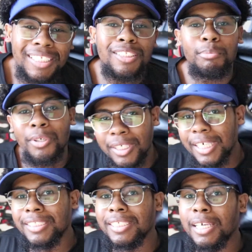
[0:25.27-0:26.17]
It's your boy
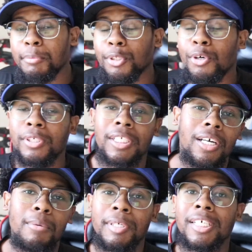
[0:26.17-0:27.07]
Nancy Gaming, or you can
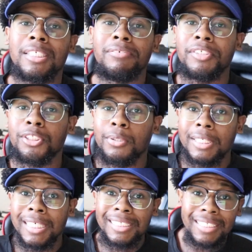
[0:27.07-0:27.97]
call me Nancy for
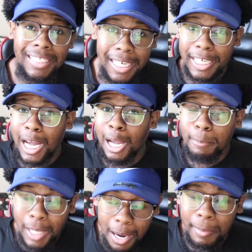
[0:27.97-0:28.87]
short. And today
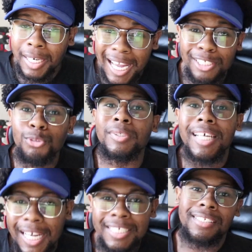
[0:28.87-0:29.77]
I'm coming at you with
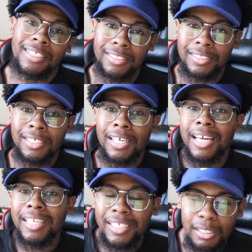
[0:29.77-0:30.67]
excellence.
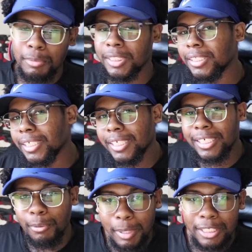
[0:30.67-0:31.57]
Demon Slayer,
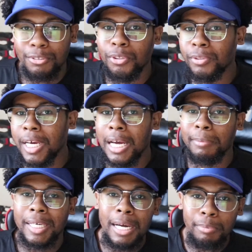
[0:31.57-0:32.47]
Kimetsu no
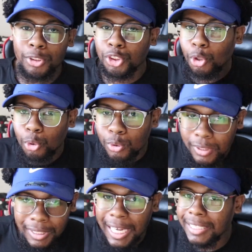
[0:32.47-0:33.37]
Yaiba, episode
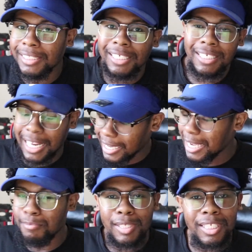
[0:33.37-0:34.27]
19. I
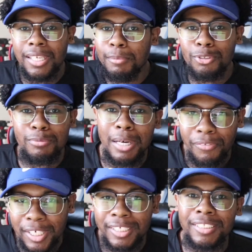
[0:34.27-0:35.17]
can't make the numbers with my
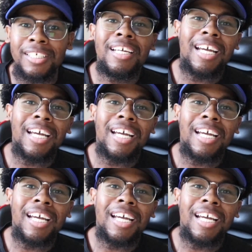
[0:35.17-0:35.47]
fingers.